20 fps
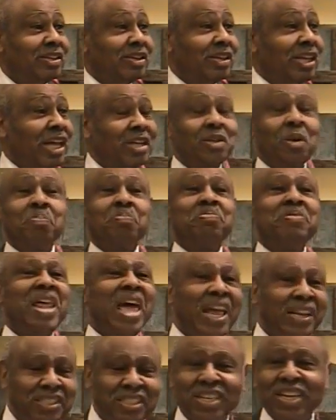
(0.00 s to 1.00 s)
so there's a
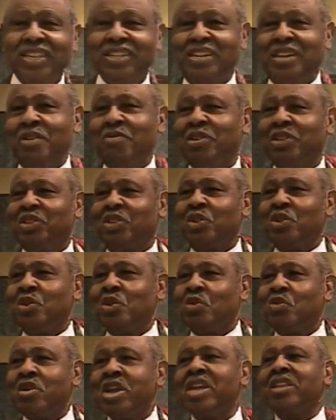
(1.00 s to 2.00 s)
blessing given to
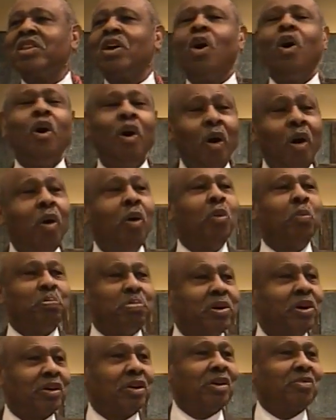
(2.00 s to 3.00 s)
you. Read the whole
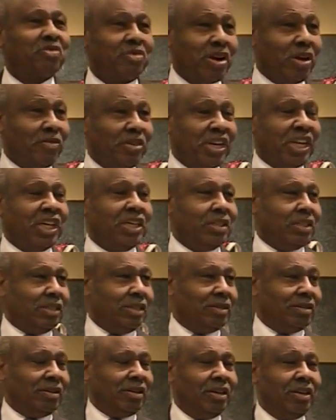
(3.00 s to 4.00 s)
book of
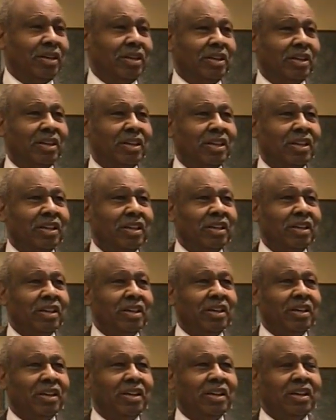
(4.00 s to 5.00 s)
Revelation. Uh mm-hmm.
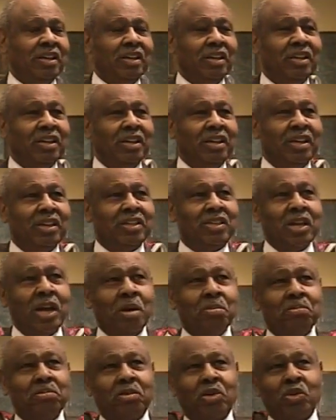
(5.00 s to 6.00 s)
-huh. And
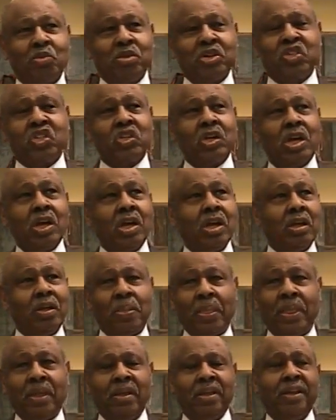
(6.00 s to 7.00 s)
some would say,
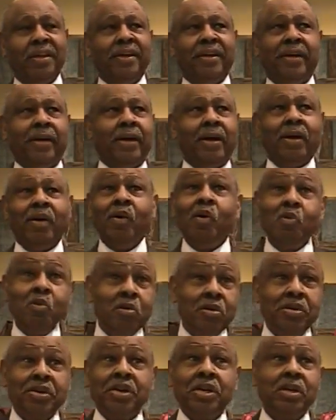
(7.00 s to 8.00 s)
I don't
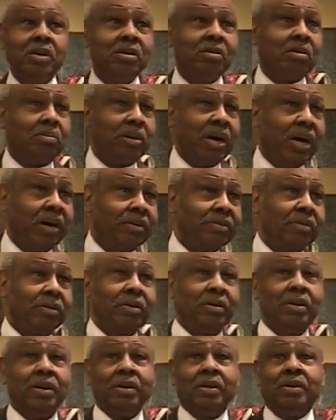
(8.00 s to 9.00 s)
want to hear about
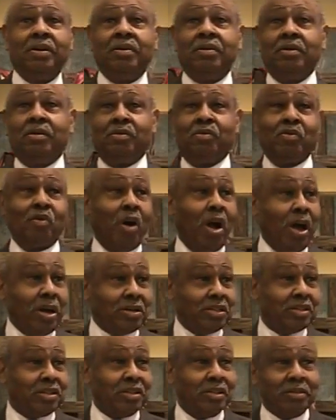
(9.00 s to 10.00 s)

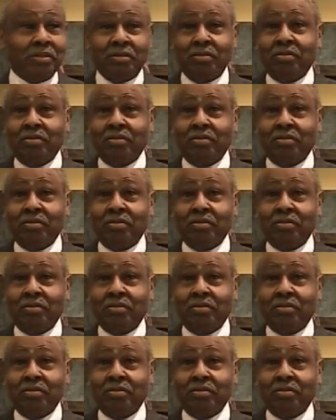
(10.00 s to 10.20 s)
rocks.